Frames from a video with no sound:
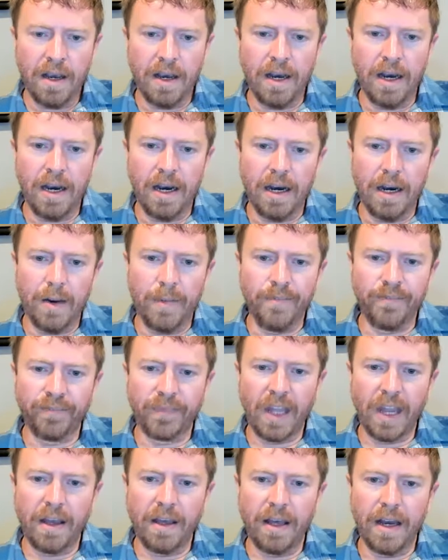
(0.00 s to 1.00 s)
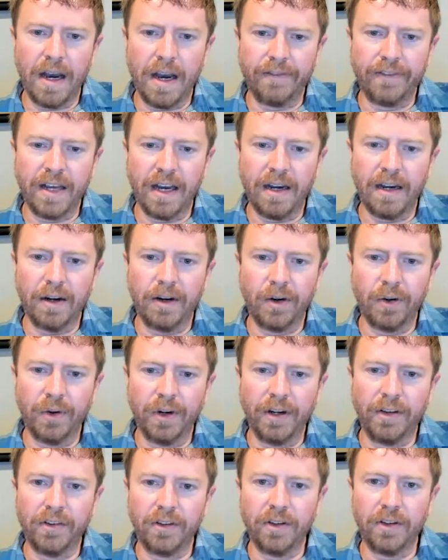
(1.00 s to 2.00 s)
I've got a
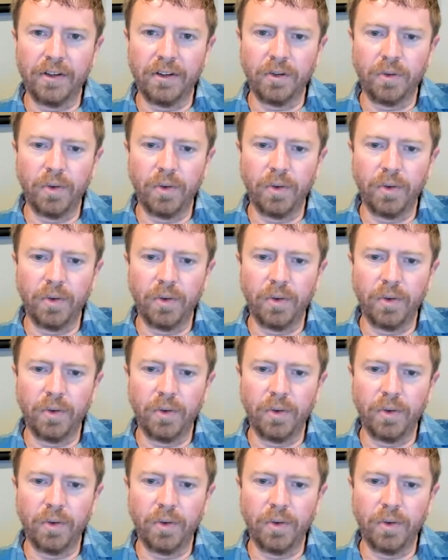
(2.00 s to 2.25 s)
recent